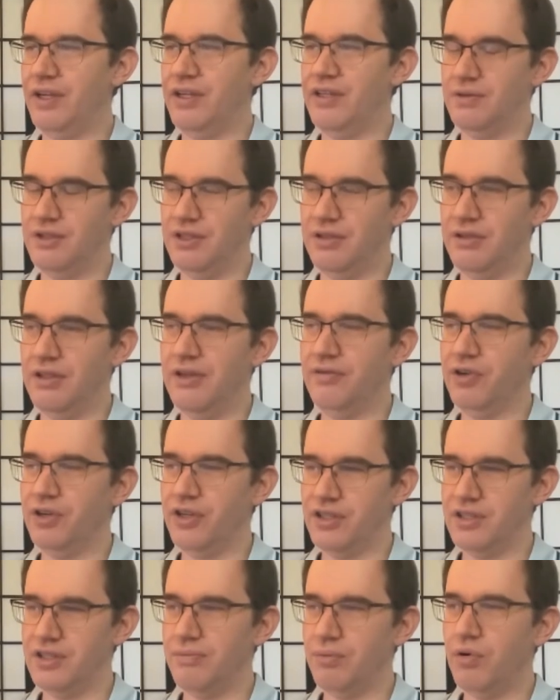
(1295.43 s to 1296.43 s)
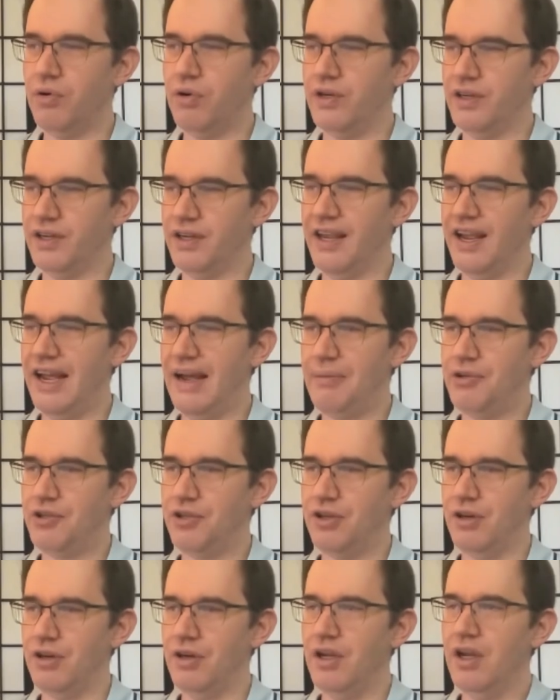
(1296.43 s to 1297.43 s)
is delivered is important to
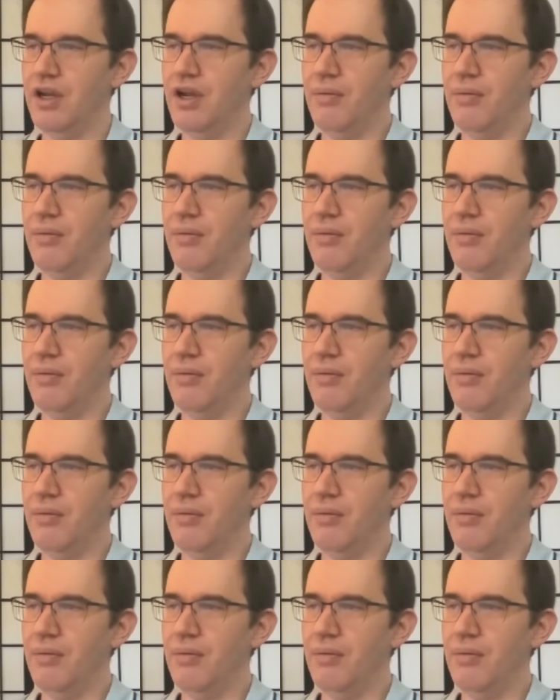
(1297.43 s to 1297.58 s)
capture,